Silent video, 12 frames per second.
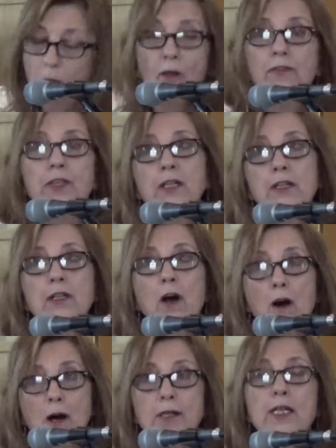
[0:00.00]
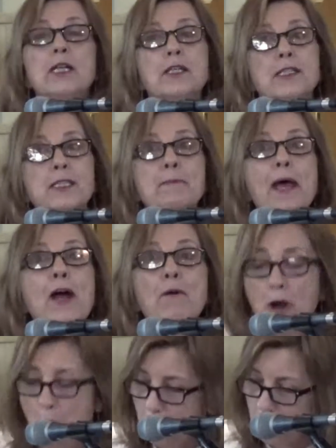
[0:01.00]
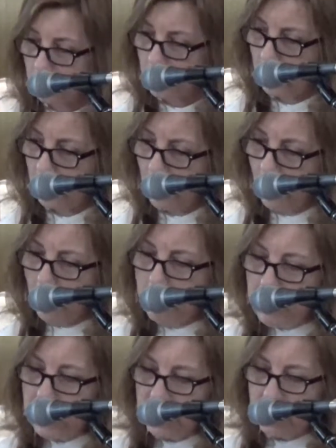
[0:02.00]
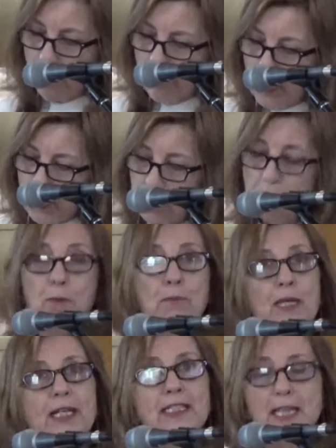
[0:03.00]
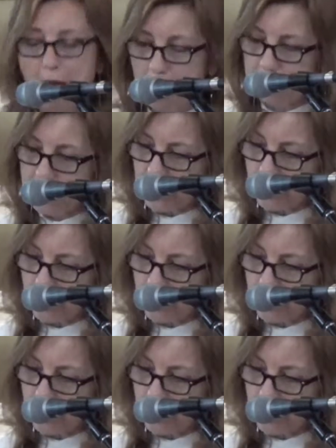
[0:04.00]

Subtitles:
called the cock sparrow, meaning a person who picks up